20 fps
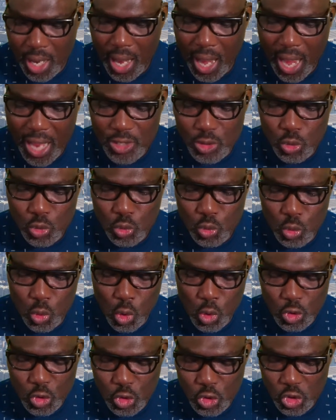and
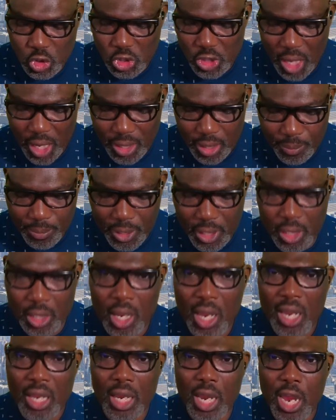so shall it be
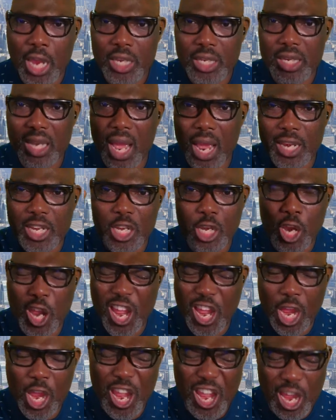in the
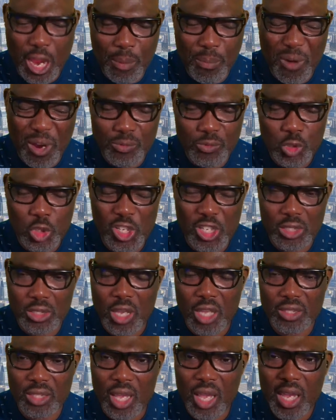name of
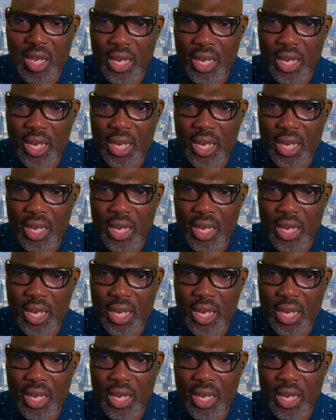Jesus.